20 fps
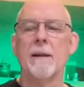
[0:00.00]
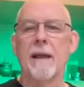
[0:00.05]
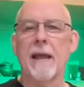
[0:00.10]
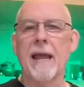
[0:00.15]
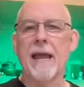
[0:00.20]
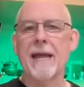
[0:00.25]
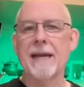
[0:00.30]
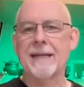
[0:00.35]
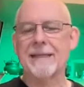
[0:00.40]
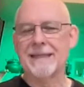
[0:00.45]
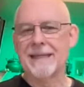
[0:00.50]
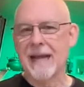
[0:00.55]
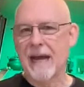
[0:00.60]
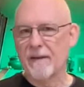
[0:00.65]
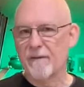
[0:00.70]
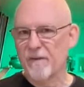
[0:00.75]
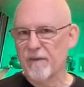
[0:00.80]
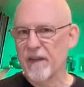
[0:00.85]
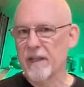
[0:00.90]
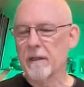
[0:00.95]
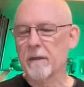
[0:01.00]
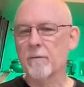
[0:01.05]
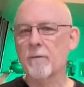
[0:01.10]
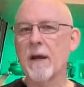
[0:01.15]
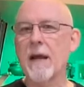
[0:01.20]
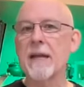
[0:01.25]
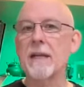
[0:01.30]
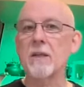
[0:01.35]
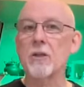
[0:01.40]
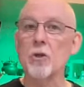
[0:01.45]
and it's not feeling
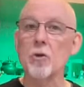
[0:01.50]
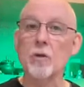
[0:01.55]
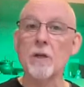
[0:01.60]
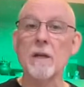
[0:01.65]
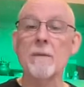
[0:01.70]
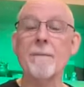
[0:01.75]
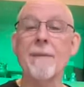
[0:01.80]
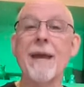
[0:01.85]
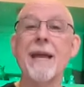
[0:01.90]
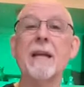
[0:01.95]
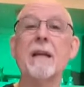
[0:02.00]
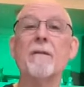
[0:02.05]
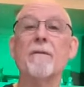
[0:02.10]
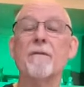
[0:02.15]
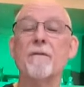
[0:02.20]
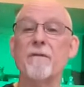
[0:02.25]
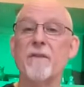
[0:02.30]
right. You can make